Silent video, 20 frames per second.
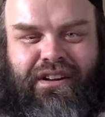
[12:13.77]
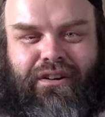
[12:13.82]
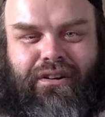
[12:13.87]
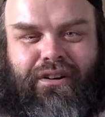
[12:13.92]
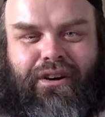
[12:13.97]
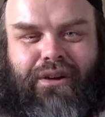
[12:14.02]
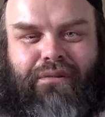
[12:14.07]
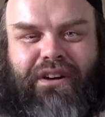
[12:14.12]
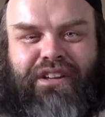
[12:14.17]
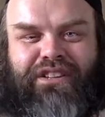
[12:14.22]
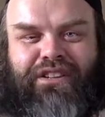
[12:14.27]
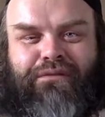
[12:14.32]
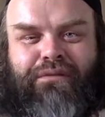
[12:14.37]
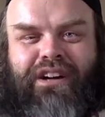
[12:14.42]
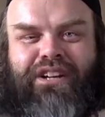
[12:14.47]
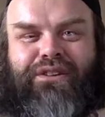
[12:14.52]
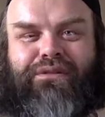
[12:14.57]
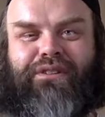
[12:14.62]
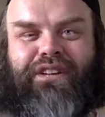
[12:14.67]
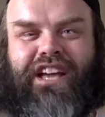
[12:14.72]
Or when the
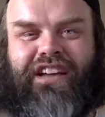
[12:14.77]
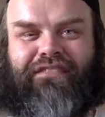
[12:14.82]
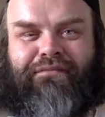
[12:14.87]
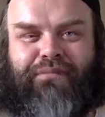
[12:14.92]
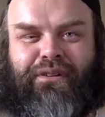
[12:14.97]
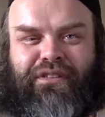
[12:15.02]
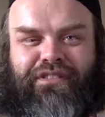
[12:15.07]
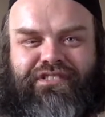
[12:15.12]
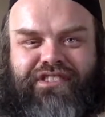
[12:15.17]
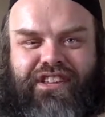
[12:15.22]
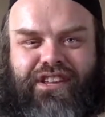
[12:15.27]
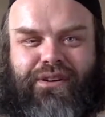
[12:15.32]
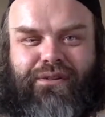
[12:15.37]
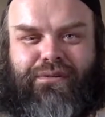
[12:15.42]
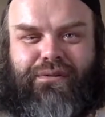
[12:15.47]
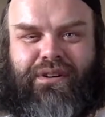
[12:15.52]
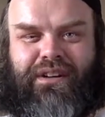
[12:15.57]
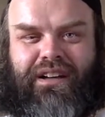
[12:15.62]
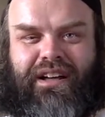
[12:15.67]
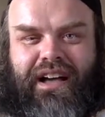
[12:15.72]
one who gave birth to
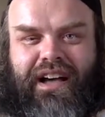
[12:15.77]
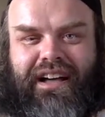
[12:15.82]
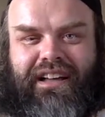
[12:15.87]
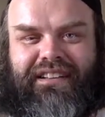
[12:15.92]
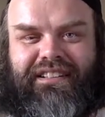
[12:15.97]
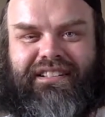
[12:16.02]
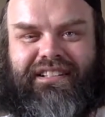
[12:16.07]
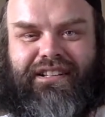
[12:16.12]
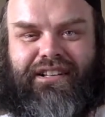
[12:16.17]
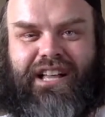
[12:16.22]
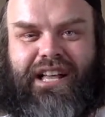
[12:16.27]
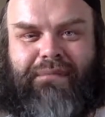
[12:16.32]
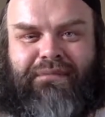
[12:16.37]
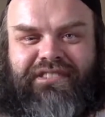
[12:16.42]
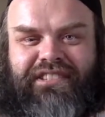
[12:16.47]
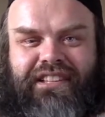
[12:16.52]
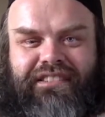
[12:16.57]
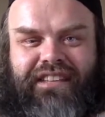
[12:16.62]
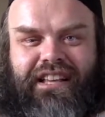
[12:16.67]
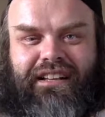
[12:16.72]
you and
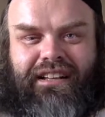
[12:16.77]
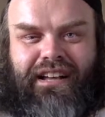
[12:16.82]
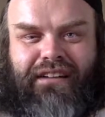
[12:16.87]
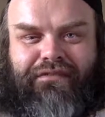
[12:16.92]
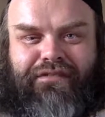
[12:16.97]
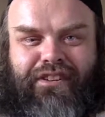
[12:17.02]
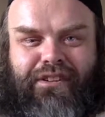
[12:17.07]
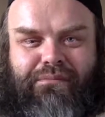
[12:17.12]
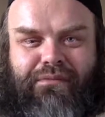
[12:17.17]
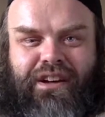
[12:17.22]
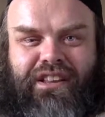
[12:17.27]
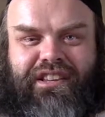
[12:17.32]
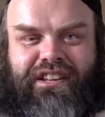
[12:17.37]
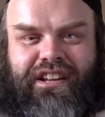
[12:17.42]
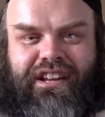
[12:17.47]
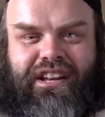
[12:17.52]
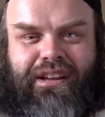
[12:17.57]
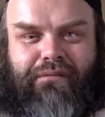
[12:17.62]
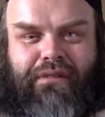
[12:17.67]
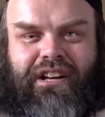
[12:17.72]
claims that they love you more
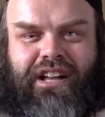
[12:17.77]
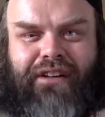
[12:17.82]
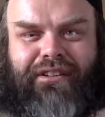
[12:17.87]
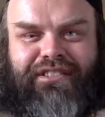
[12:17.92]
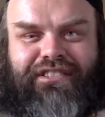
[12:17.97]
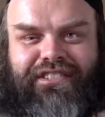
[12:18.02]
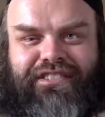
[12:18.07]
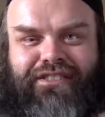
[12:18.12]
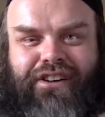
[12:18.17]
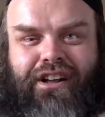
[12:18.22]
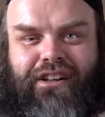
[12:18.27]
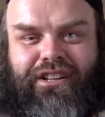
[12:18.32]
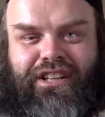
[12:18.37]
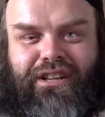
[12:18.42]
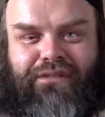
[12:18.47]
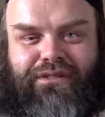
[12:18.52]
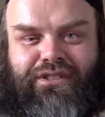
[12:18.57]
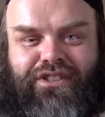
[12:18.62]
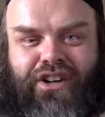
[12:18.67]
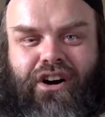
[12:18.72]
than anyone else is calling
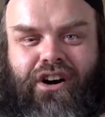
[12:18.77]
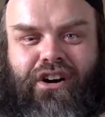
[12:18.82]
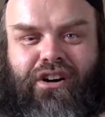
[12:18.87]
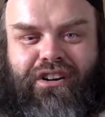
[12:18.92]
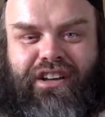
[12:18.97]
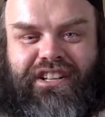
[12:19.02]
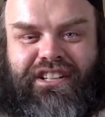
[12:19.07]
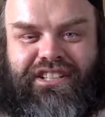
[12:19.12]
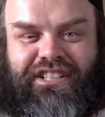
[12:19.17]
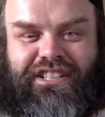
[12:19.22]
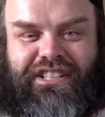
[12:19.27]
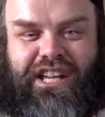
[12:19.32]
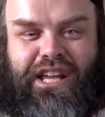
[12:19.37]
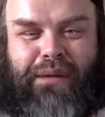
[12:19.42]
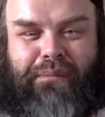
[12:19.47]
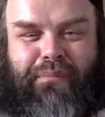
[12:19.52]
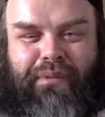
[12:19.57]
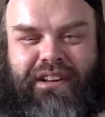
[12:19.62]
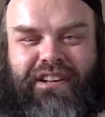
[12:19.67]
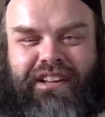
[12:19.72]
you a dog and a
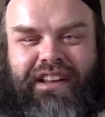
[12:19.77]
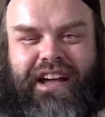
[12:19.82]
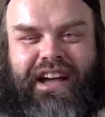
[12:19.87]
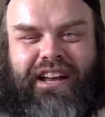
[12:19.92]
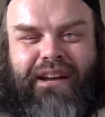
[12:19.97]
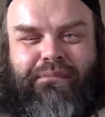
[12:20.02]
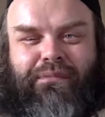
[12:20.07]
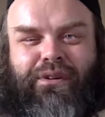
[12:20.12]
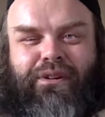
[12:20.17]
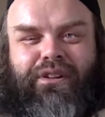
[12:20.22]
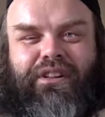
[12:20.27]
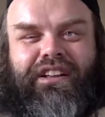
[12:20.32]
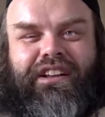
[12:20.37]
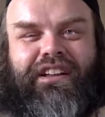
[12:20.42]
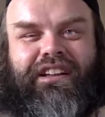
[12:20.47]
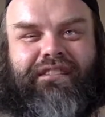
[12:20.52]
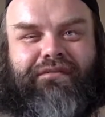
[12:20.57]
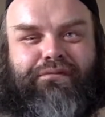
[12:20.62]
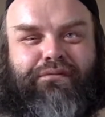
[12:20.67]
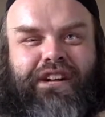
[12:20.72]
sheep and an animal and
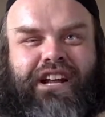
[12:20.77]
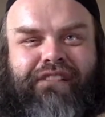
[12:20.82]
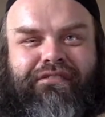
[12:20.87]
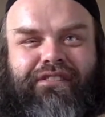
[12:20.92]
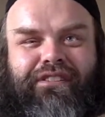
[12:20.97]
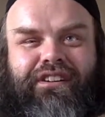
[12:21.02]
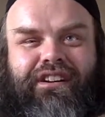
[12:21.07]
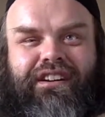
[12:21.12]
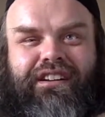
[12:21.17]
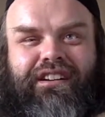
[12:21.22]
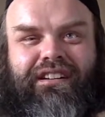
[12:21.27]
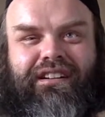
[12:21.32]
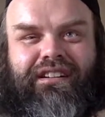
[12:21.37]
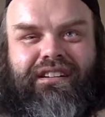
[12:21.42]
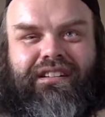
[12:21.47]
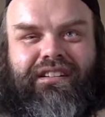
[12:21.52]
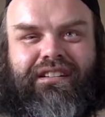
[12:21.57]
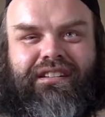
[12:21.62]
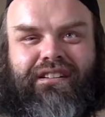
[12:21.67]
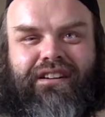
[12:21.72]
a whatever,
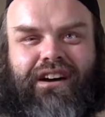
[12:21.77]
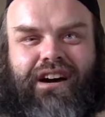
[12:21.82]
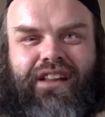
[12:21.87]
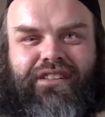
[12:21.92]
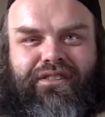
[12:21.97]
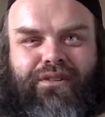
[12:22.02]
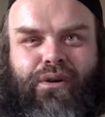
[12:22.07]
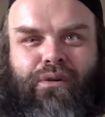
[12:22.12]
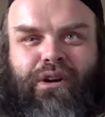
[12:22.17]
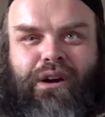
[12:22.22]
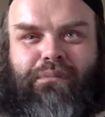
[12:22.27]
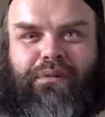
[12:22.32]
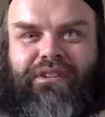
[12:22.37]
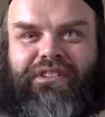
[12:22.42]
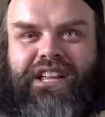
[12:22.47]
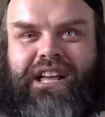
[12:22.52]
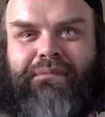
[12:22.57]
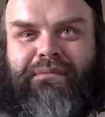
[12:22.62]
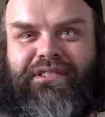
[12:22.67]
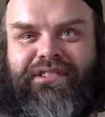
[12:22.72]
other horrible
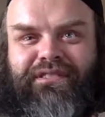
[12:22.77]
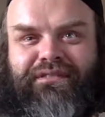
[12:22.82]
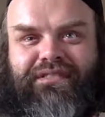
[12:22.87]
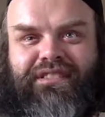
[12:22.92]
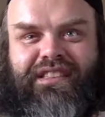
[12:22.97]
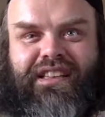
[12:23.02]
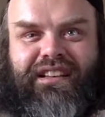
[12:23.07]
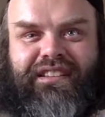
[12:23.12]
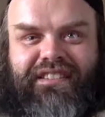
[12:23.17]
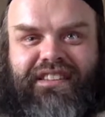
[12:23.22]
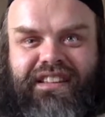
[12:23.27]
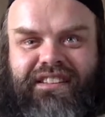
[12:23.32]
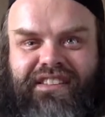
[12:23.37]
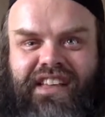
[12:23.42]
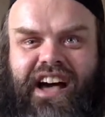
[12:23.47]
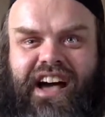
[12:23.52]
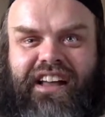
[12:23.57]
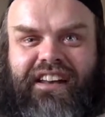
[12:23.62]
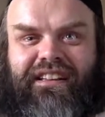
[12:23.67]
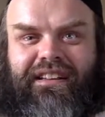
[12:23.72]
names than
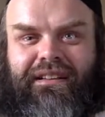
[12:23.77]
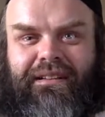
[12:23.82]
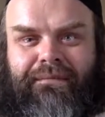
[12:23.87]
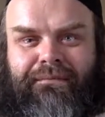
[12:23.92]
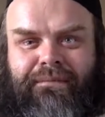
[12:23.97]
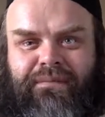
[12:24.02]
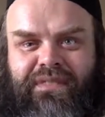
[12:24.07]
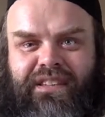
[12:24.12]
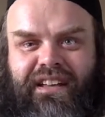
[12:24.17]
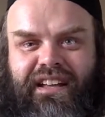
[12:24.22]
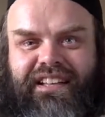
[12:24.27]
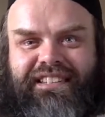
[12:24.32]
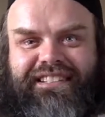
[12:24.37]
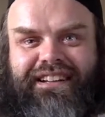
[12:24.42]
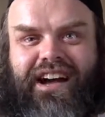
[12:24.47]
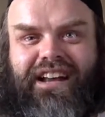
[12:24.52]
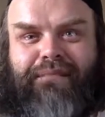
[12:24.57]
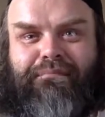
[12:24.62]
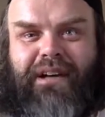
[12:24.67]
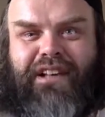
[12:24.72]
that, it's
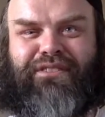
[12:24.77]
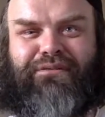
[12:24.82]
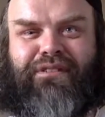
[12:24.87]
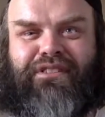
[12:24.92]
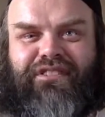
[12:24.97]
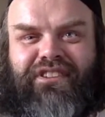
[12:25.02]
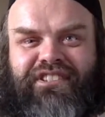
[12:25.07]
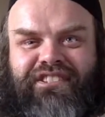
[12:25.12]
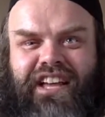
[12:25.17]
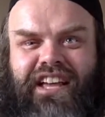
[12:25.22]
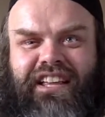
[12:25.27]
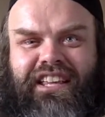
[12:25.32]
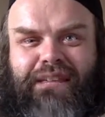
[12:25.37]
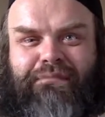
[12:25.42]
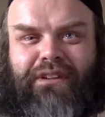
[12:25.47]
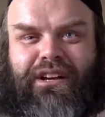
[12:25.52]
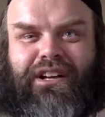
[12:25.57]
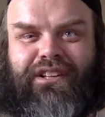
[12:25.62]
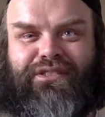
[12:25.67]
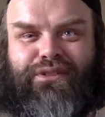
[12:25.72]
got to mess with your psyche,
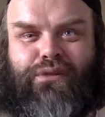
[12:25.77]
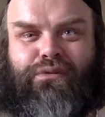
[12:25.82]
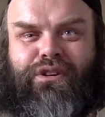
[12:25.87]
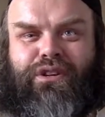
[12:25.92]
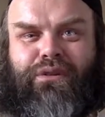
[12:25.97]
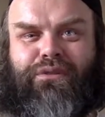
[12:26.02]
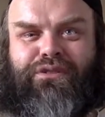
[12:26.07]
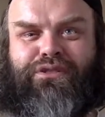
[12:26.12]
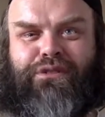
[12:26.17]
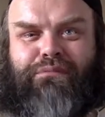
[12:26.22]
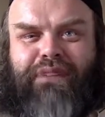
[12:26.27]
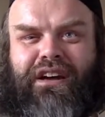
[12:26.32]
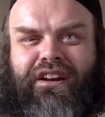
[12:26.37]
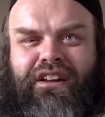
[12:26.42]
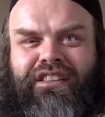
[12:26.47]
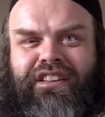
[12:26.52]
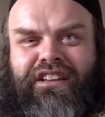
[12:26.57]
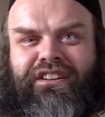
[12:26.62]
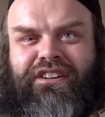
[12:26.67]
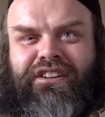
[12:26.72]
because who knows you
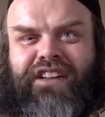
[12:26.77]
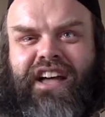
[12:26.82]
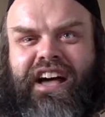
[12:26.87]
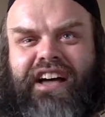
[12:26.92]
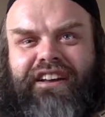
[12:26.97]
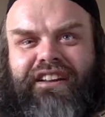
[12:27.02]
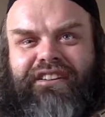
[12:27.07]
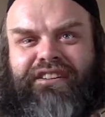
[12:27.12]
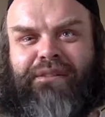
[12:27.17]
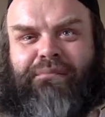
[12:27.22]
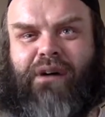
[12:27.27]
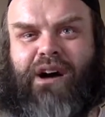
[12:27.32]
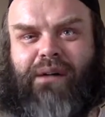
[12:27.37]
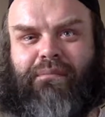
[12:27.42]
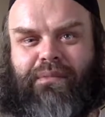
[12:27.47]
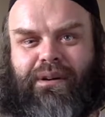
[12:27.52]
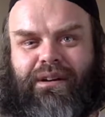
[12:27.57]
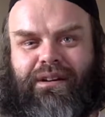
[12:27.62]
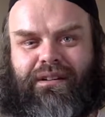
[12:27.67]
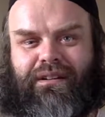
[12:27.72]
better than your dad and your mom?